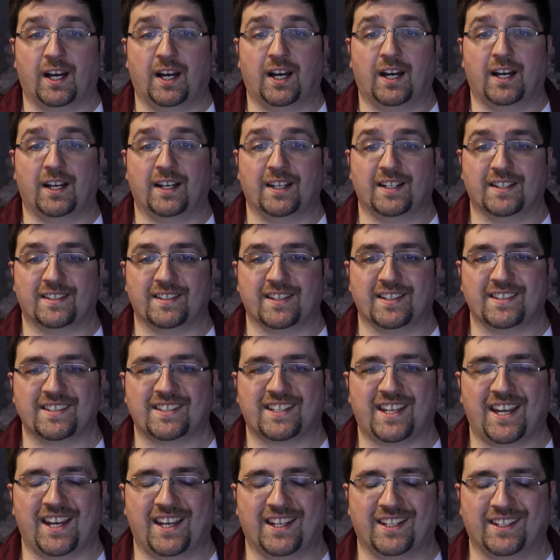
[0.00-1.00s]
It does
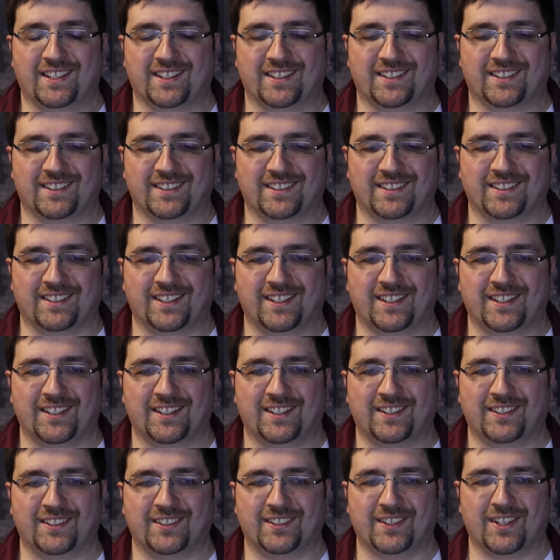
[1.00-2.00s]
kind of
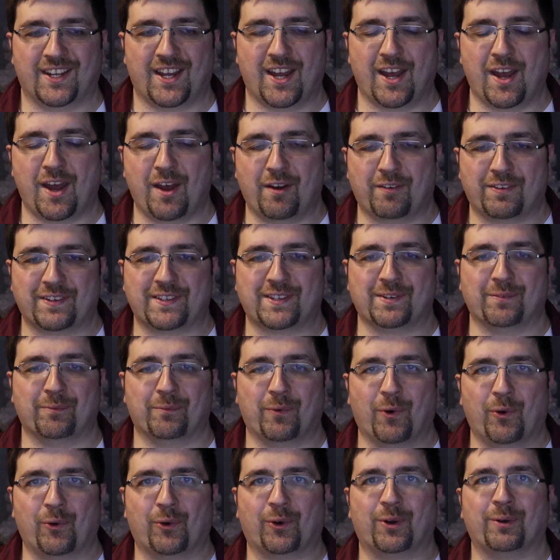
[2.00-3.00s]
have
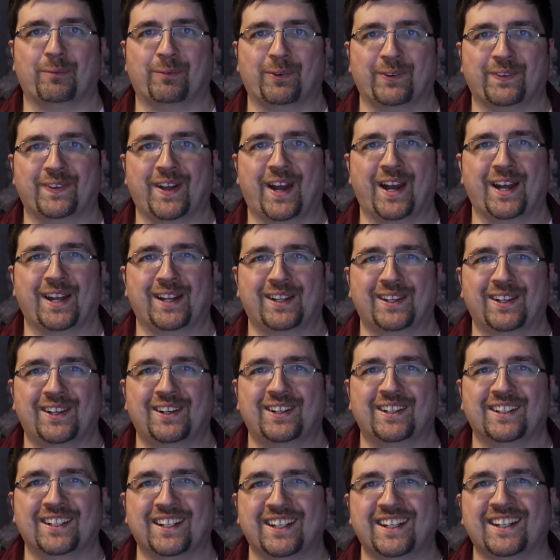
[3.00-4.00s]
some horrible
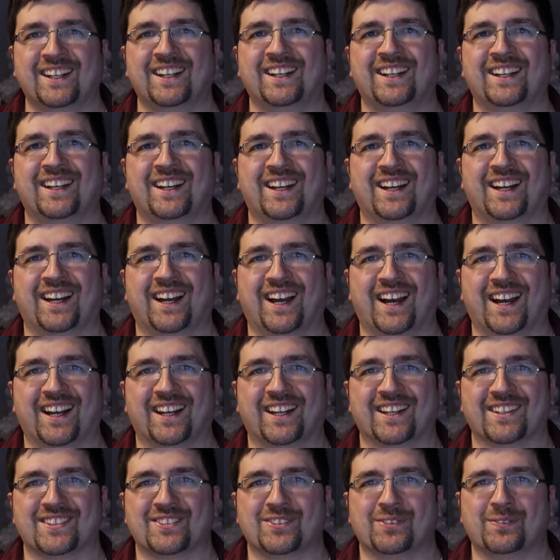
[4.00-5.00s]
dialogue, I
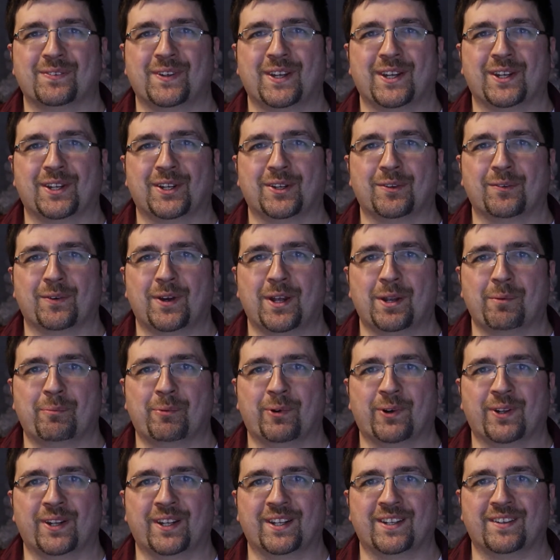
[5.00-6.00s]
guess would be a good way to
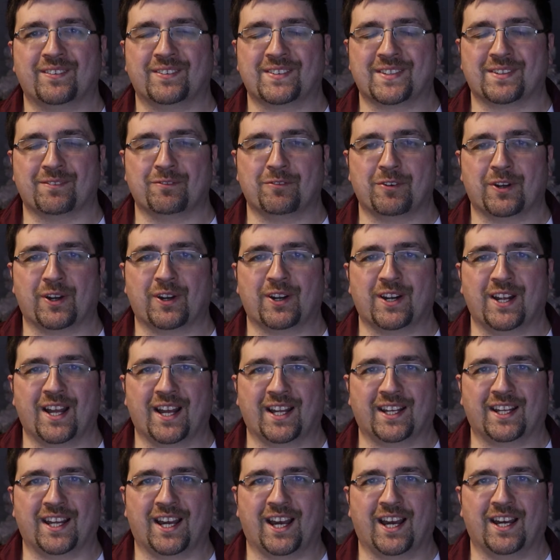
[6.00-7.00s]
put it. Some very
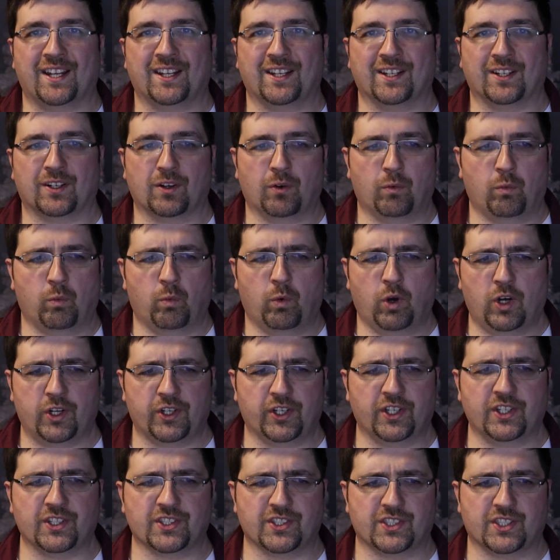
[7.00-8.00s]
iconic,
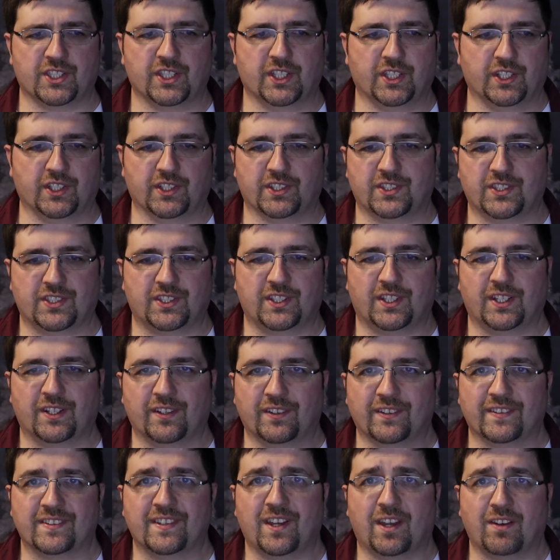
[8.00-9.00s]
what is this,
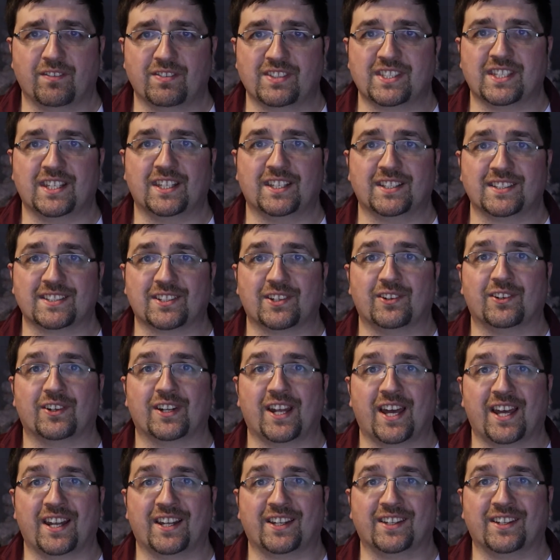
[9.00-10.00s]
type scenes
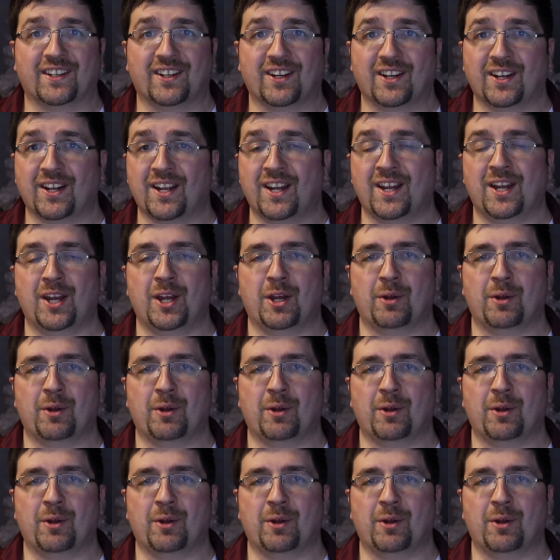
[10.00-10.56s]
going on in there.